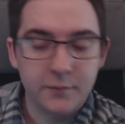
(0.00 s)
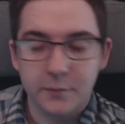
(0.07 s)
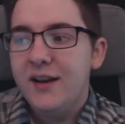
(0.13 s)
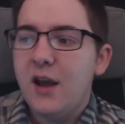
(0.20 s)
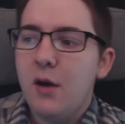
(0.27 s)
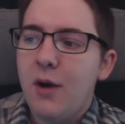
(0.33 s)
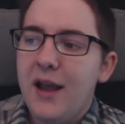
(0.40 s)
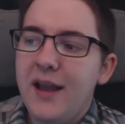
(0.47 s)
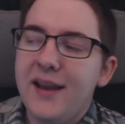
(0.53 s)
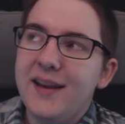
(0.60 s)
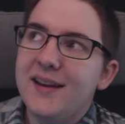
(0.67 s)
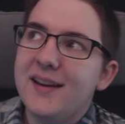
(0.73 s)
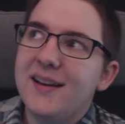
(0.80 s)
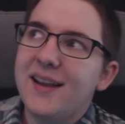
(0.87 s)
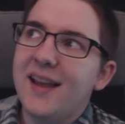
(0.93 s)
Now,
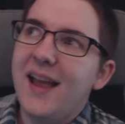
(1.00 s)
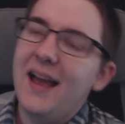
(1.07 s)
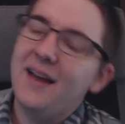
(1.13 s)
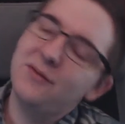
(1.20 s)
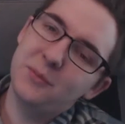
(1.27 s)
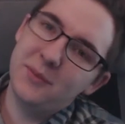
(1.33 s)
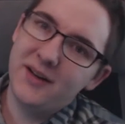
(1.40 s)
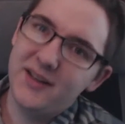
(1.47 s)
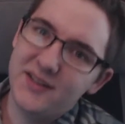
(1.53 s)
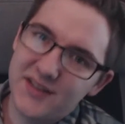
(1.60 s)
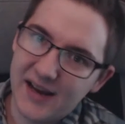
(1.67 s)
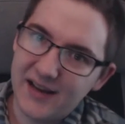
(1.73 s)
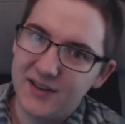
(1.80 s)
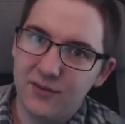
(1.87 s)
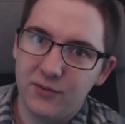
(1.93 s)
I haven't been as
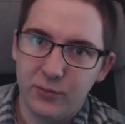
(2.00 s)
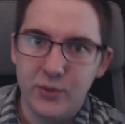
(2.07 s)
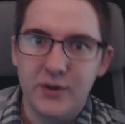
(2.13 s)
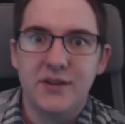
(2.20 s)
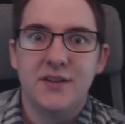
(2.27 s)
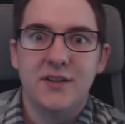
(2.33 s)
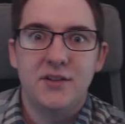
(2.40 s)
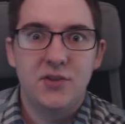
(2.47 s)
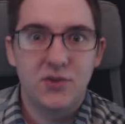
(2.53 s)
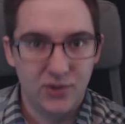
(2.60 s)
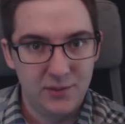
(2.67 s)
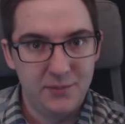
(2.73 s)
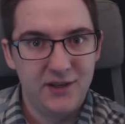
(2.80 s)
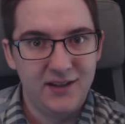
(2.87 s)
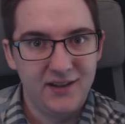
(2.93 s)
active with
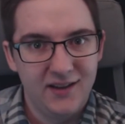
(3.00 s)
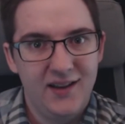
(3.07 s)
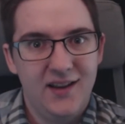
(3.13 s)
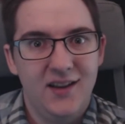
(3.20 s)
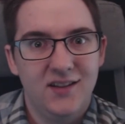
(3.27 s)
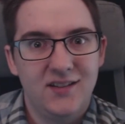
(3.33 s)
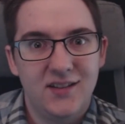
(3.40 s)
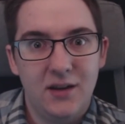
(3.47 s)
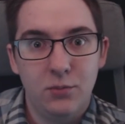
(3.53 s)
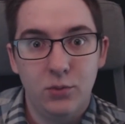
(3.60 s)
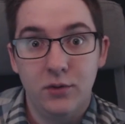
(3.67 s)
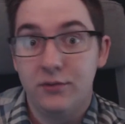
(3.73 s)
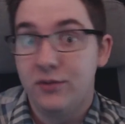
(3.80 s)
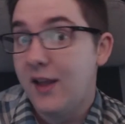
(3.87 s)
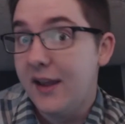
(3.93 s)
streaming as I would
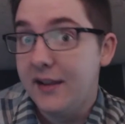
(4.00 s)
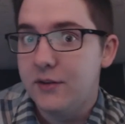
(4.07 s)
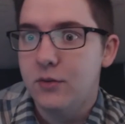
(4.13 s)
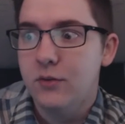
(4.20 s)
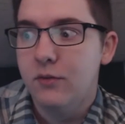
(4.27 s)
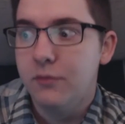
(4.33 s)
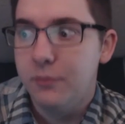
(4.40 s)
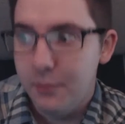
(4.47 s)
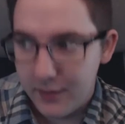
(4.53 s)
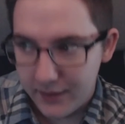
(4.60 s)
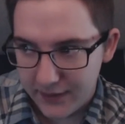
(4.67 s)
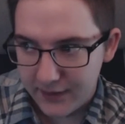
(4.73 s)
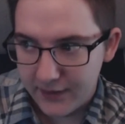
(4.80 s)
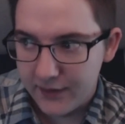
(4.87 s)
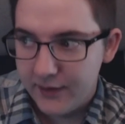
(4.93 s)
have liked to have
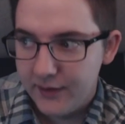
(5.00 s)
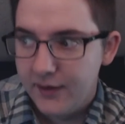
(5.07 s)
been.